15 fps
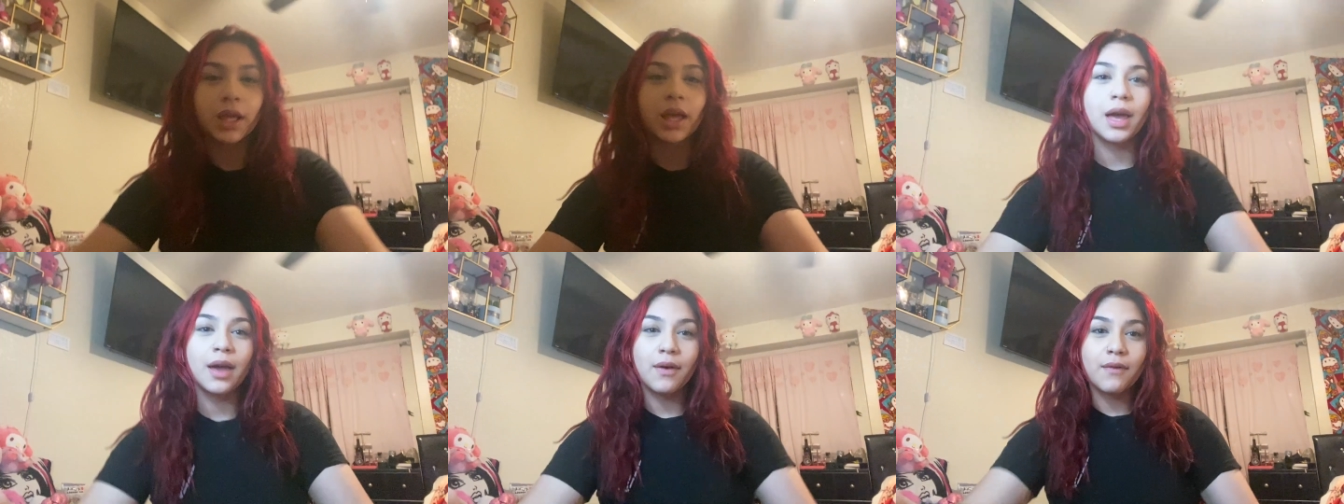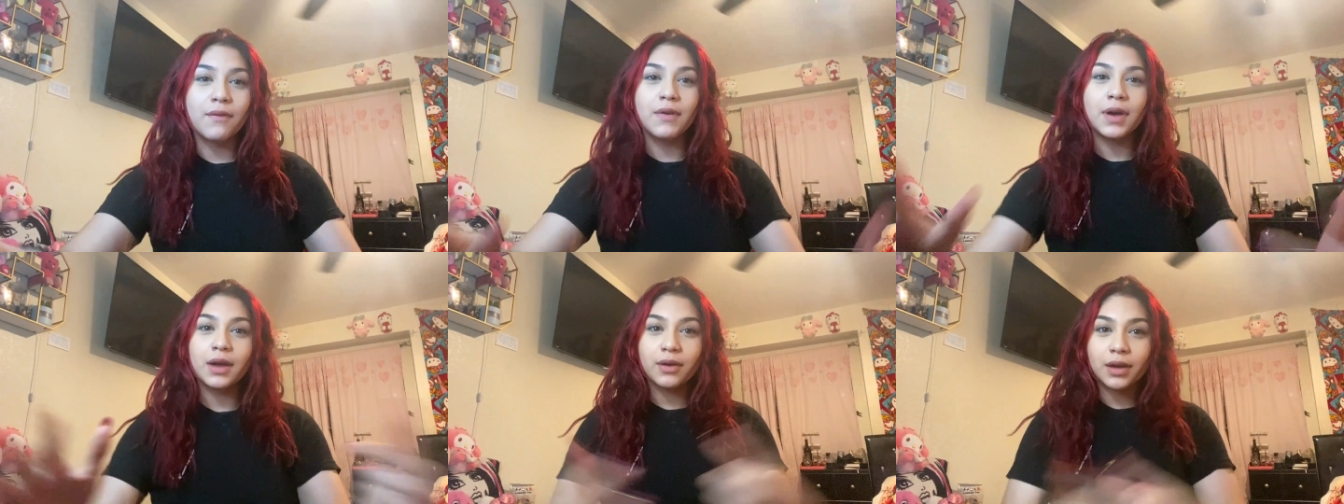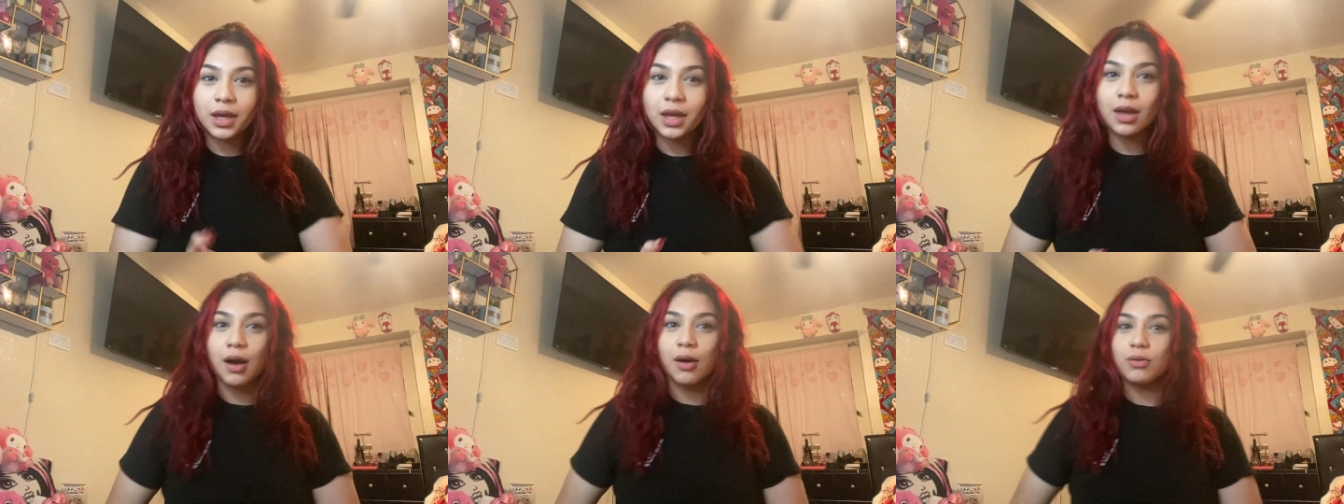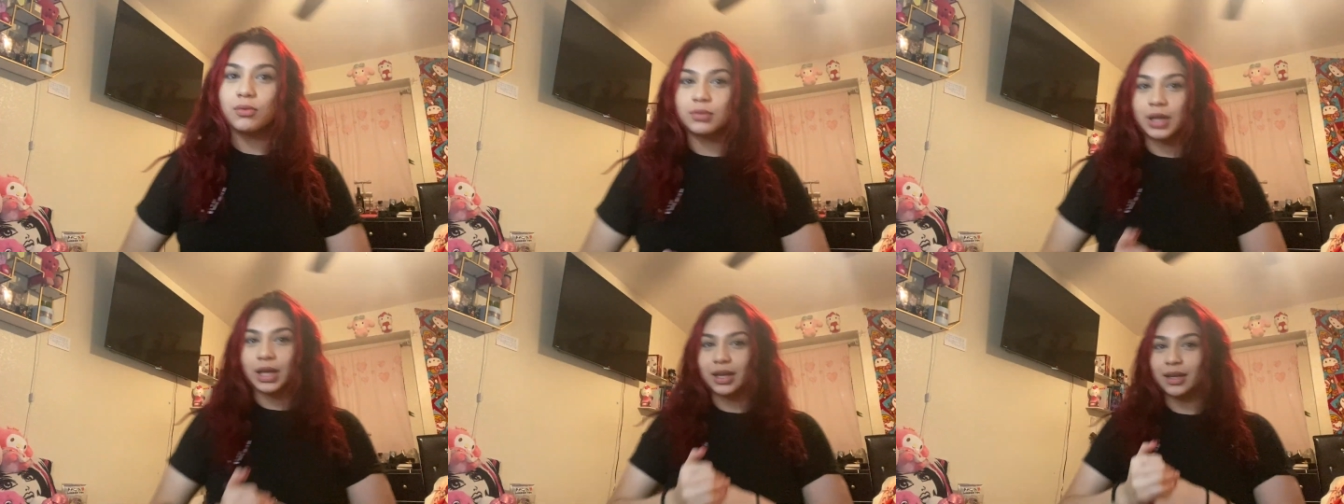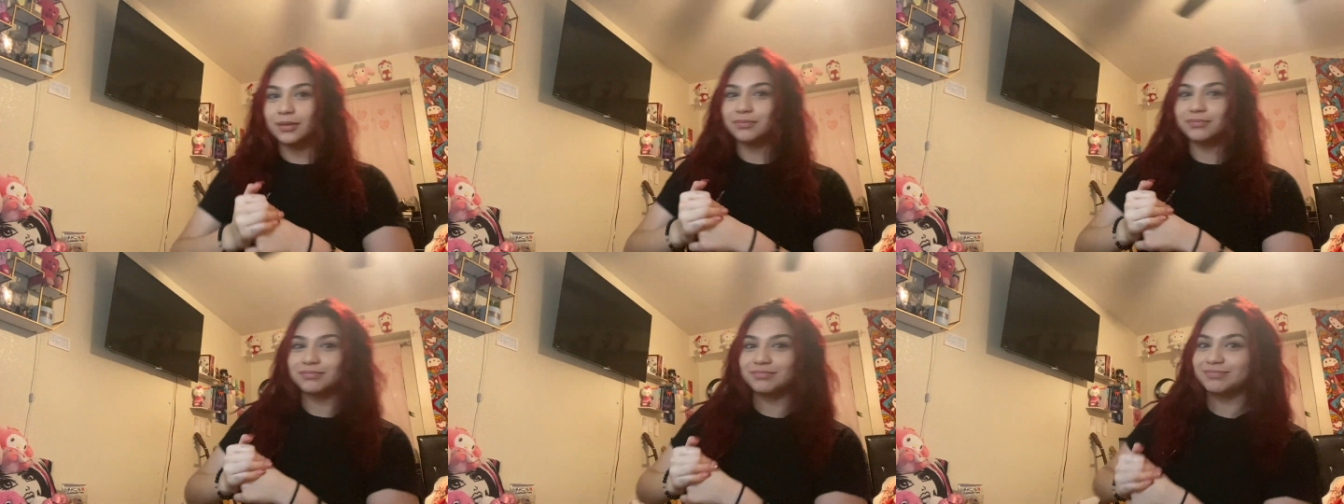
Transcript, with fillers: get very, oh damn.